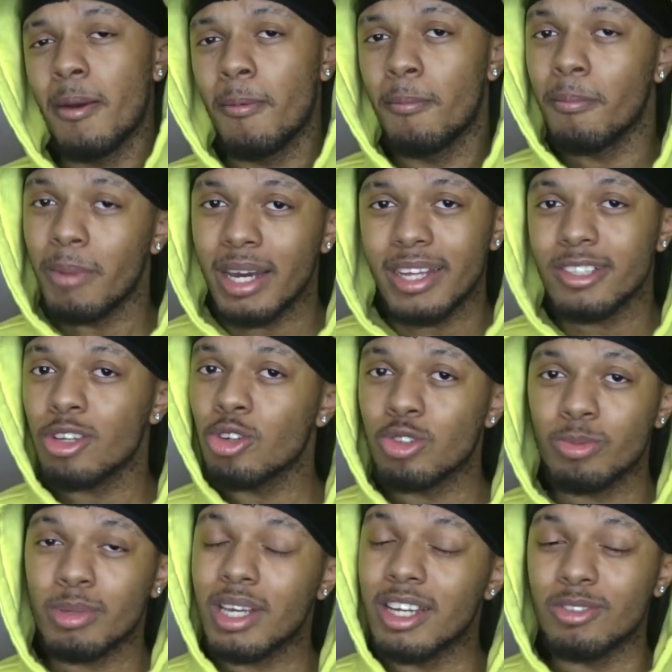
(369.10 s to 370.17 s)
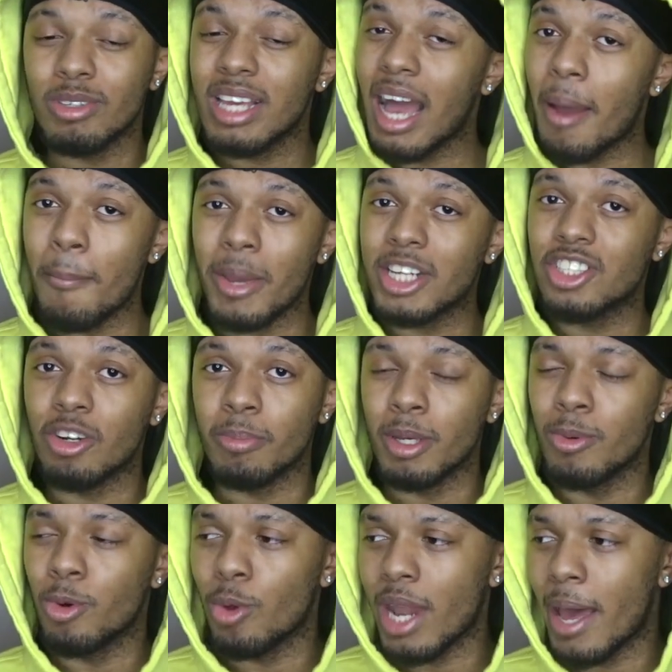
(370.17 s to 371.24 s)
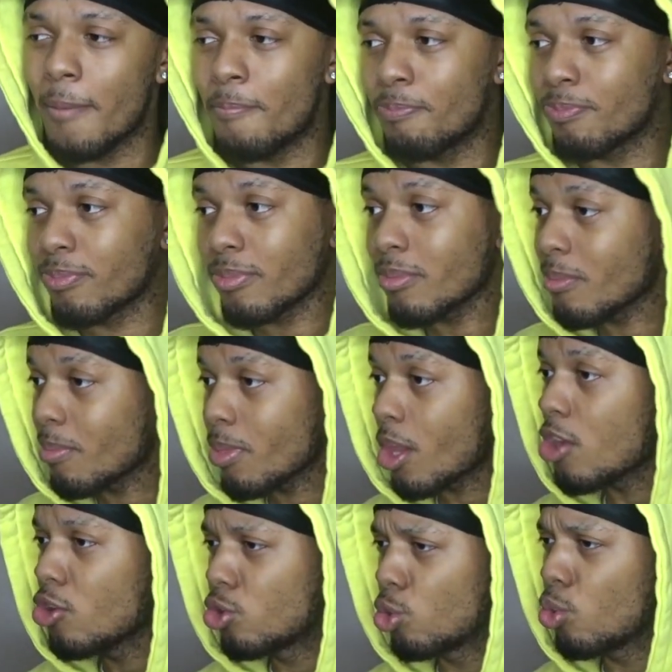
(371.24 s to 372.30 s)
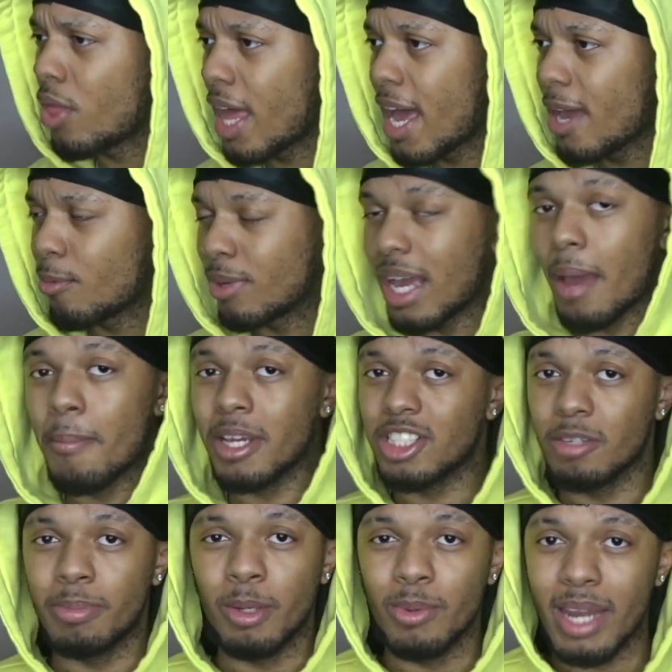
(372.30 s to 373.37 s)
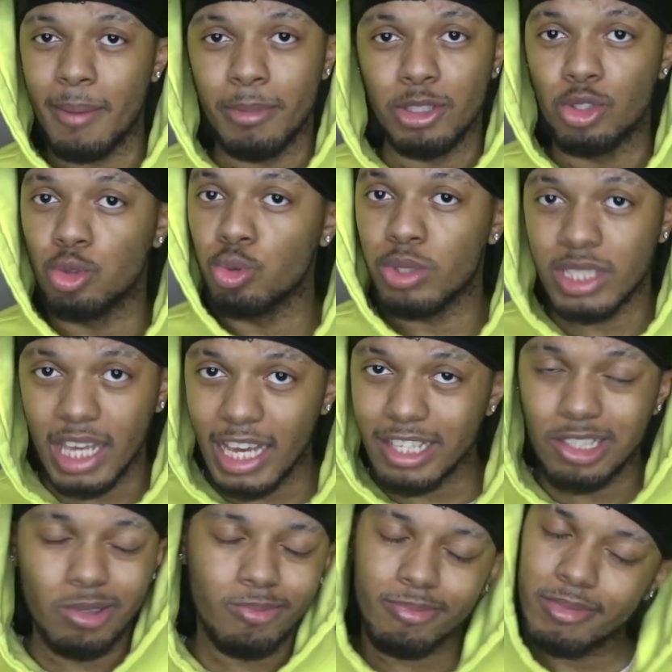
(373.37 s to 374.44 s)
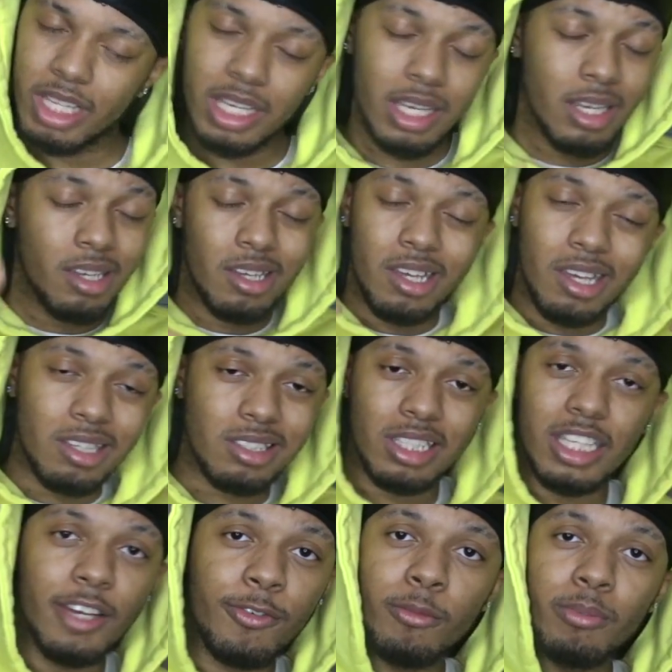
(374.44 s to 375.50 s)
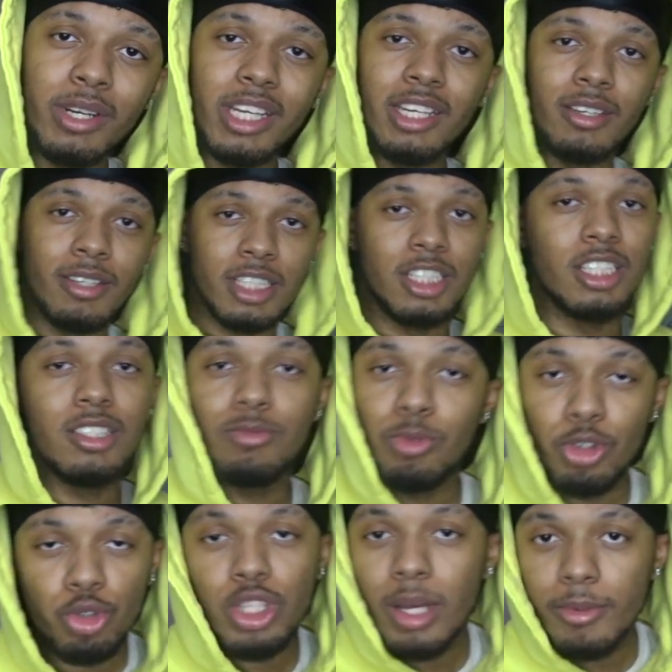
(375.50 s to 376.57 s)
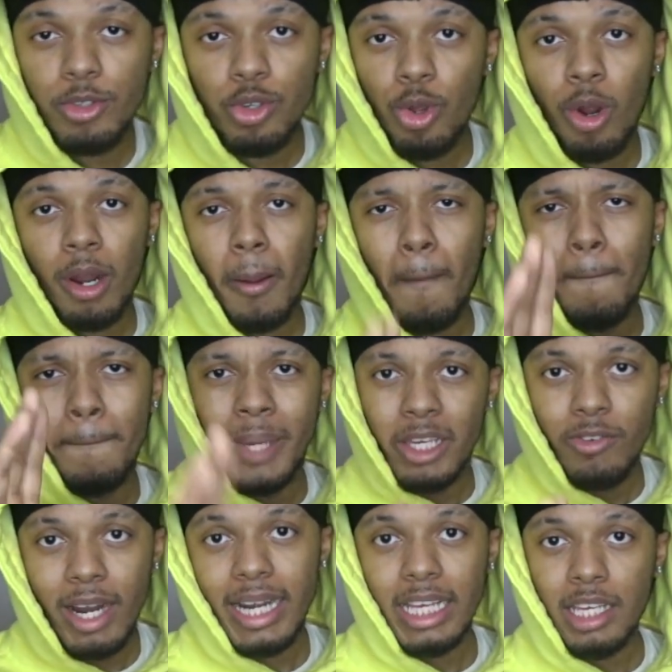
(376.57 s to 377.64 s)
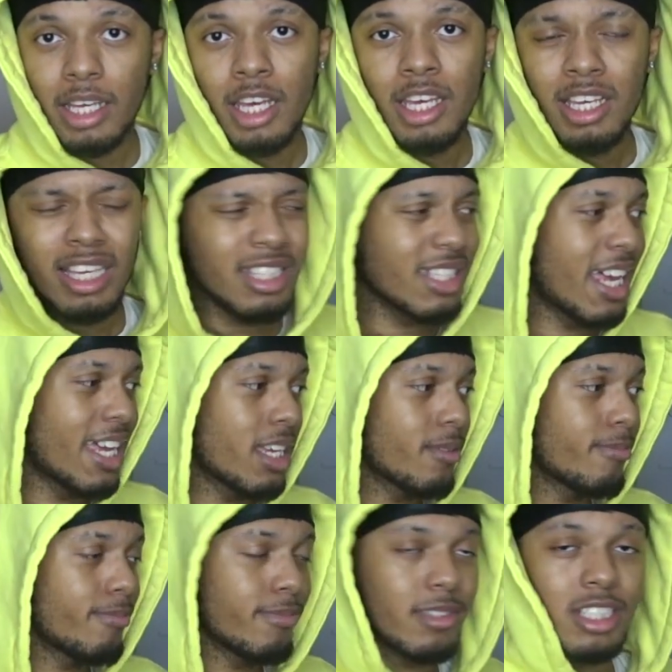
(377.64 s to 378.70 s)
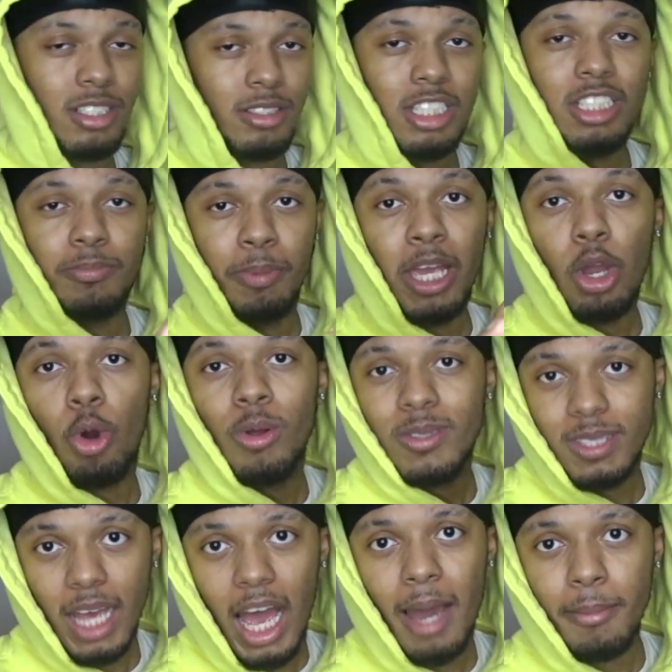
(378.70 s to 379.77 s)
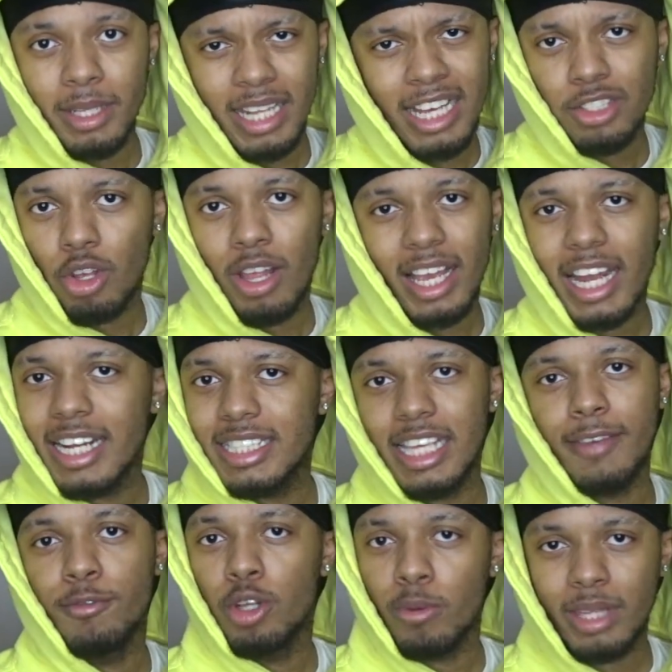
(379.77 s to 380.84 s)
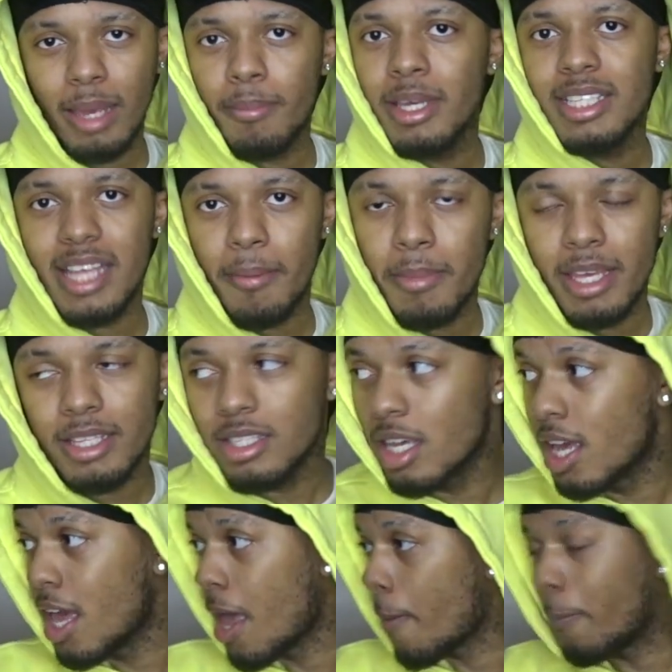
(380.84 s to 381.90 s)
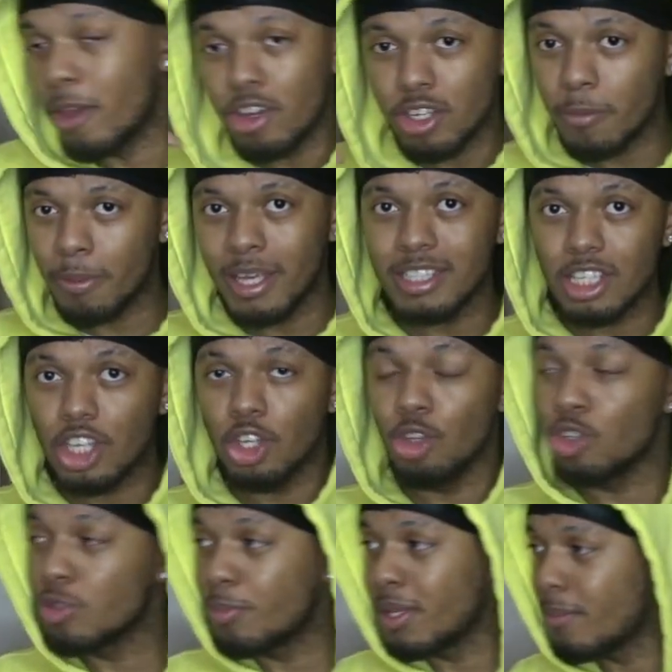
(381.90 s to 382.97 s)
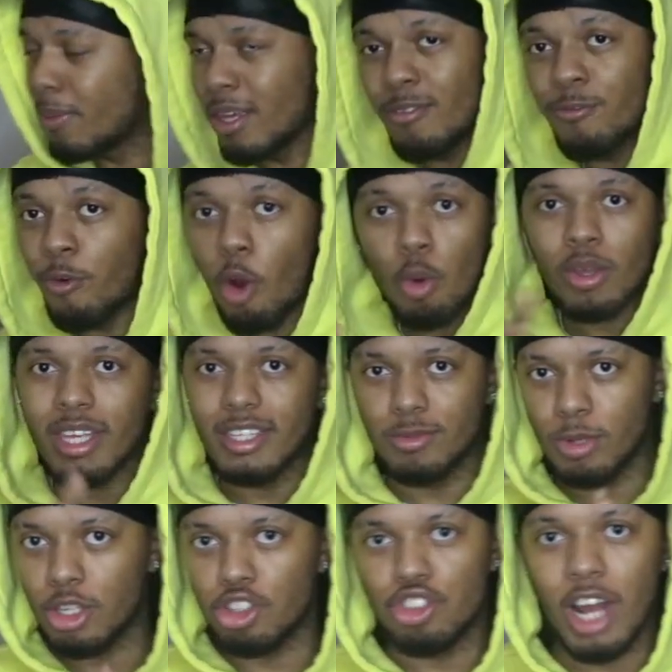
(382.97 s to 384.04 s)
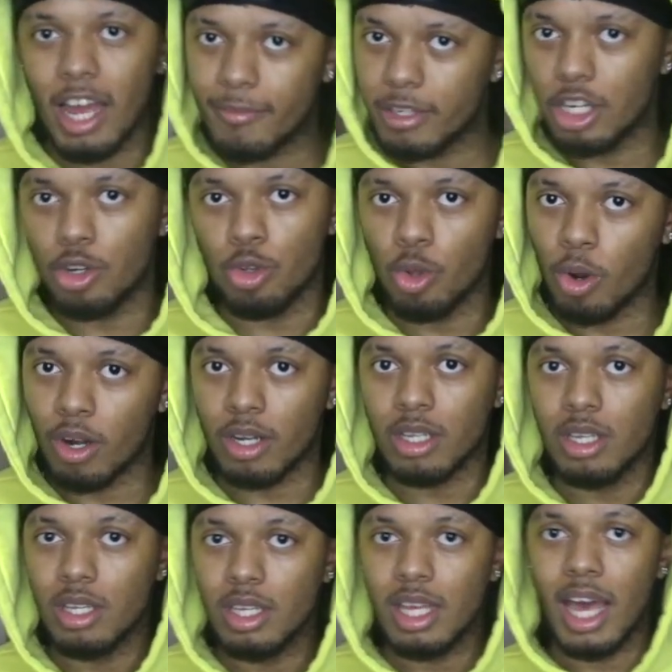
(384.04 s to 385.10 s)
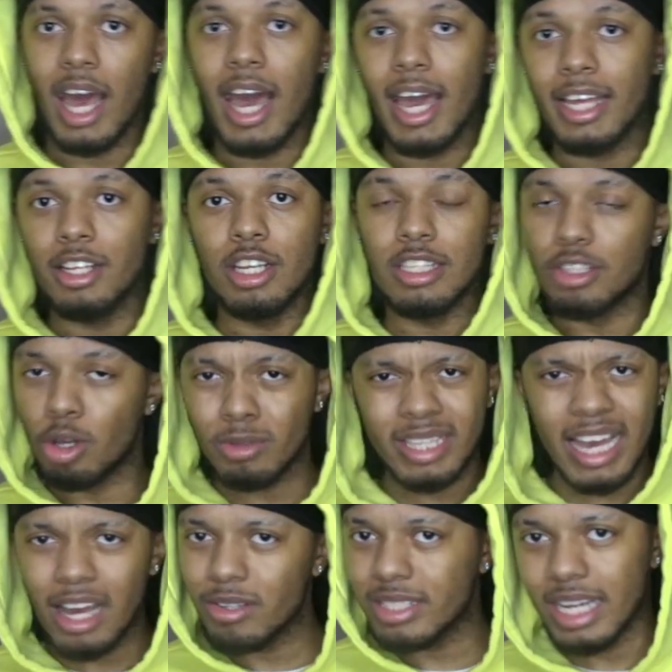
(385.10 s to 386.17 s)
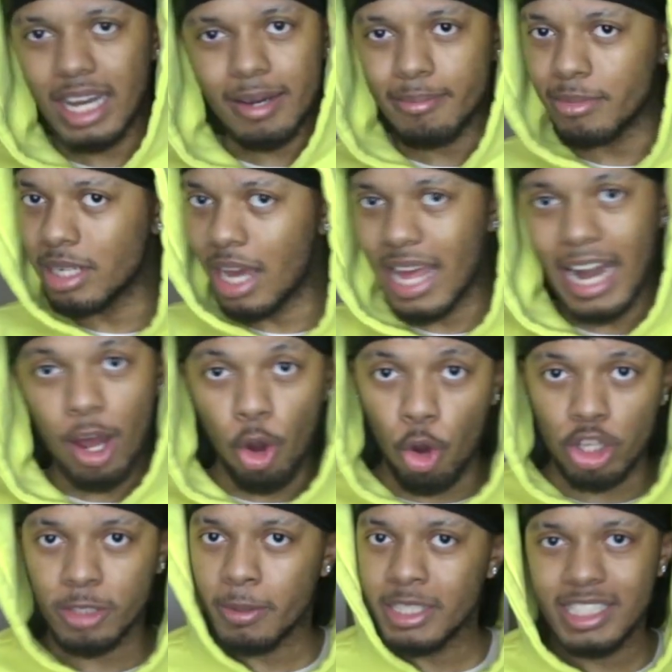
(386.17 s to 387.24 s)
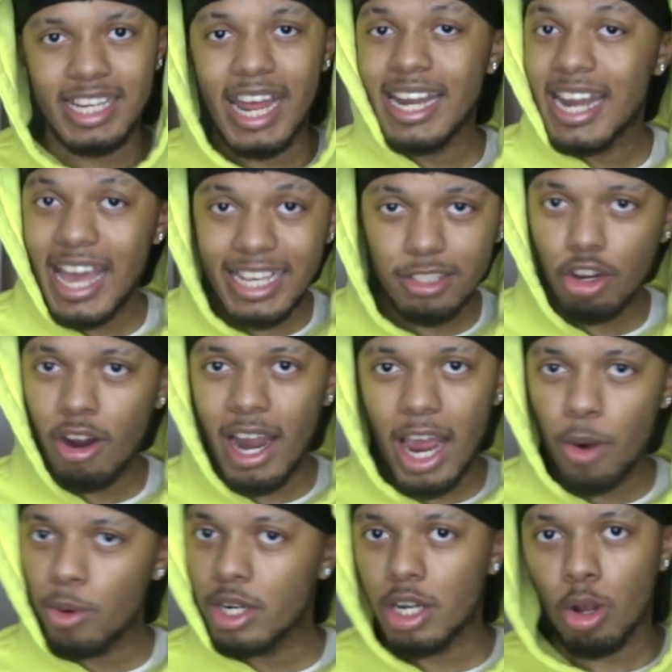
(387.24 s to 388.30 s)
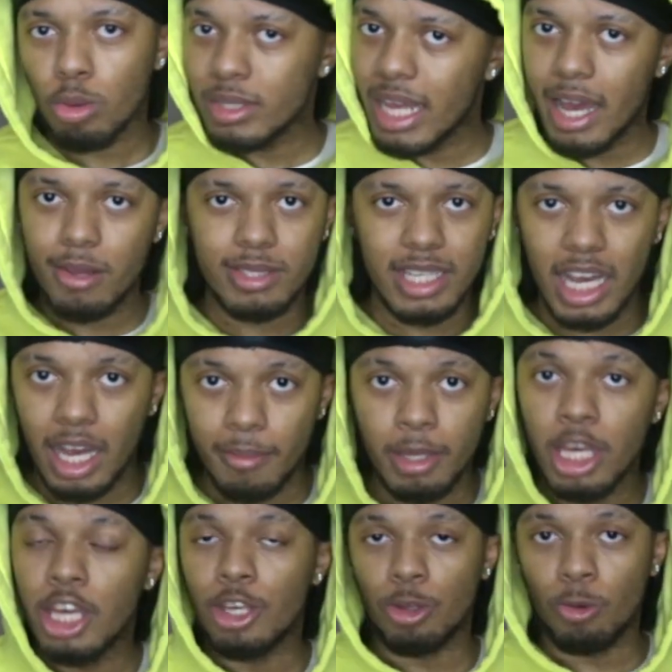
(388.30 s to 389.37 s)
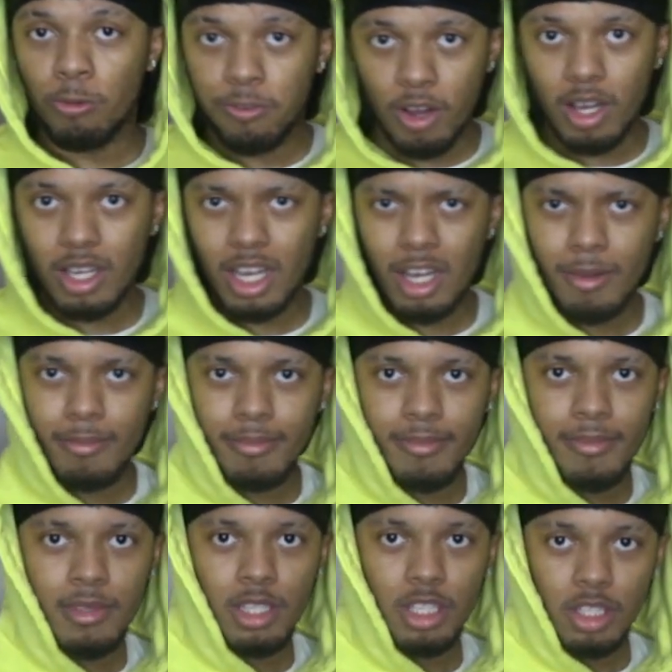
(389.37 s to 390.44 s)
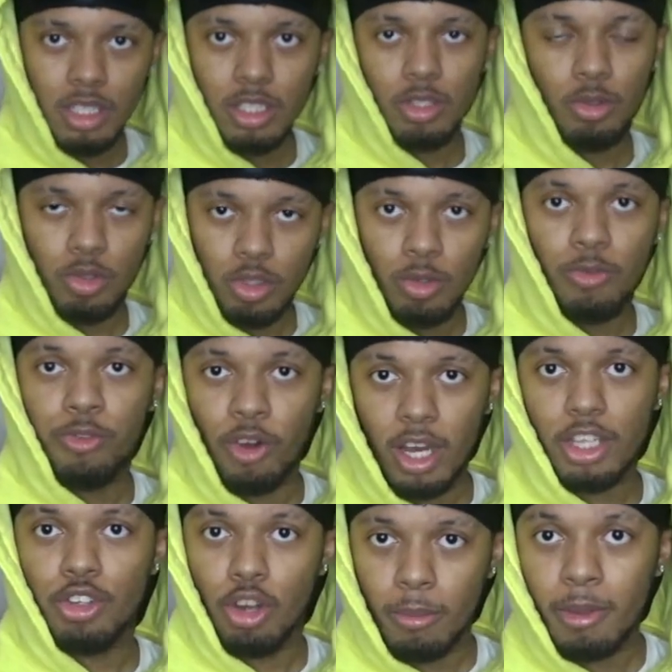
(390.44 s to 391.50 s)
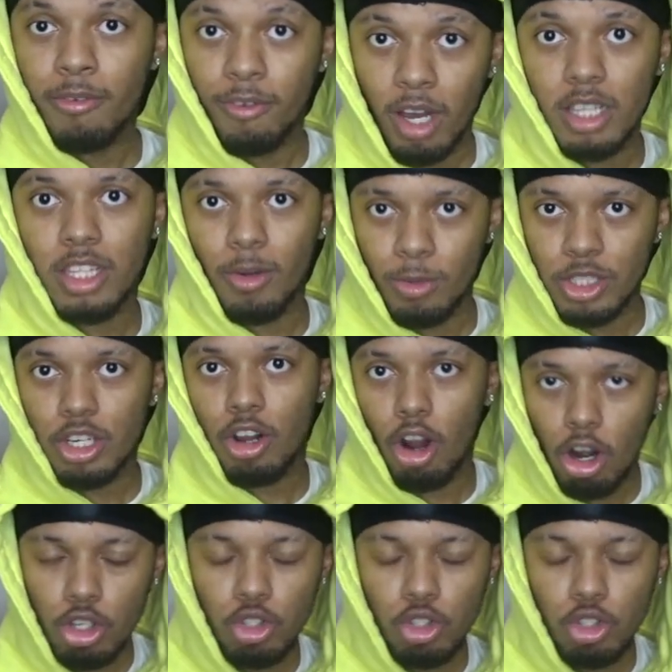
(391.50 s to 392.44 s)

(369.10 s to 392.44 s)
But it's also because you gotta make sure people that do that, we gotta make sure people that be too scared. It's a different breed. Just when you come to New York, be ready. It's like, just be on time, and that's all I gotta say. If you know what that means? That means be on your P's and Q's, be focused when you're driving in New York. Alright, there's no downtime at all. Especially in that NASCAR hour, no downtime. You fuck up, you gonna be fucked up with your car